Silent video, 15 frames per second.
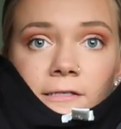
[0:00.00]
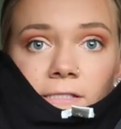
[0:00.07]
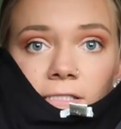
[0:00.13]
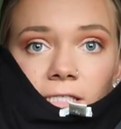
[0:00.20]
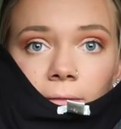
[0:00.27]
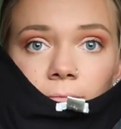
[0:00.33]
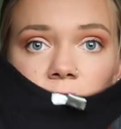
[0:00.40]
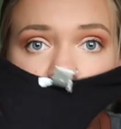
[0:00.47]

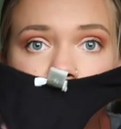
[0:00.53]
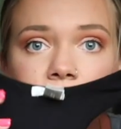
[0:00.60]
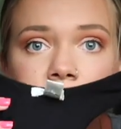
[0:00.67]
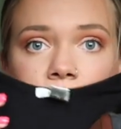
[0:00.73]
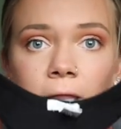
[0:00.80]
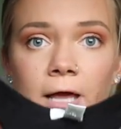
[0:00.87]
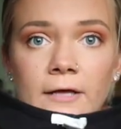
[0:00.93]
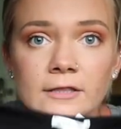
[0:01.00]
same top in
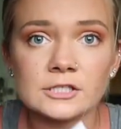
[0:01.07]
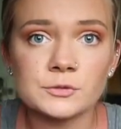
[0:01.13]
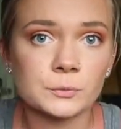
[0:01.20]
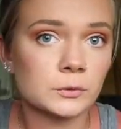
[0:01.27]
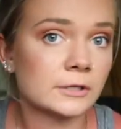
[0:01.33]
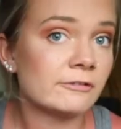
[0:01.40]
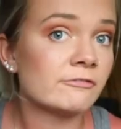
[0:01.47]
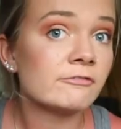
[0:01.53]
black. These were
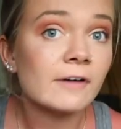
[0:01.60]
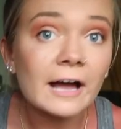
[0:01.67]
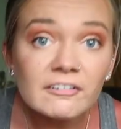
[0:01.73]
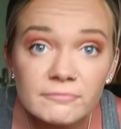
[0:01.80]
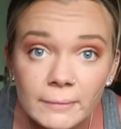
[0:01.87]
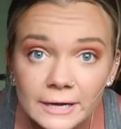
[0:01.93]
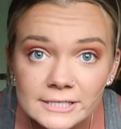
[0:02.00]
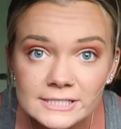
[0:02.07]
only
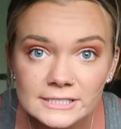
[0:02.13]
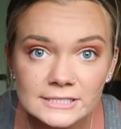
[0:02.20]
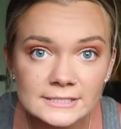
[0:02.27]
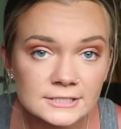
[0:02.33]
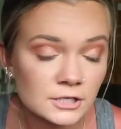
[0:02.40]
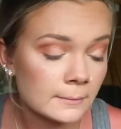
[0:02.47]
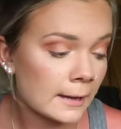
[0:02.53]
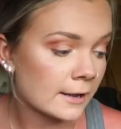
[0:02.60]
five bucks at T
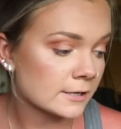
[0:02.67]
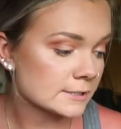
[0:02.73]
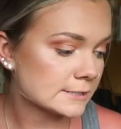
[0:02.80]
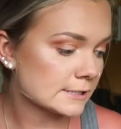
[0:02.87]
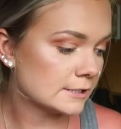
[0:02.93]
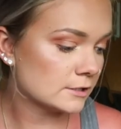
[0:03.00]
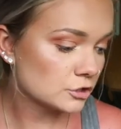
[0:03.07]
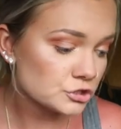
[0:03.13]
J Maxx
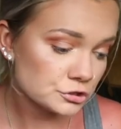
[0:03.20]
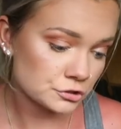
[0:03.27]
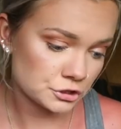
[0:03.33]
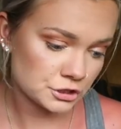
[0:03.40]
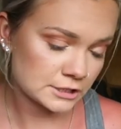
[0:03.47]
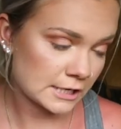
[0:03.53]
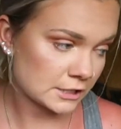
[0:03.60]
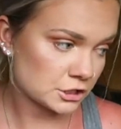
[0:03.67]
in the
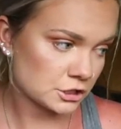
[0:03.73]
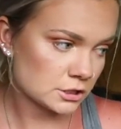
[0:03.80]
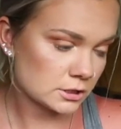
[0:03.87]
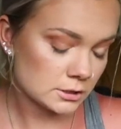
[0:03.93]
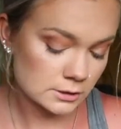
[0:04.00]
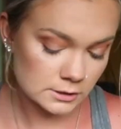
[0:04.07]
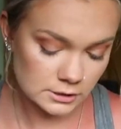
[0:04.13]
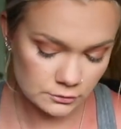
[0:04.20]
junior section.
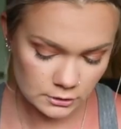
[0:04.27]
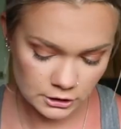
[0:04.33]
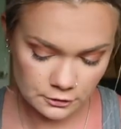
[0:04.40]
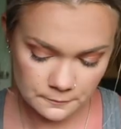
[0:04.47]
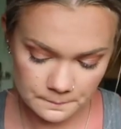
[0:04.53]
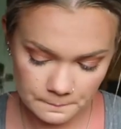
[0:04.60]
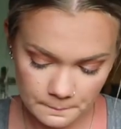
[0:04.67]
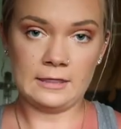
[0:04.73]
So cute.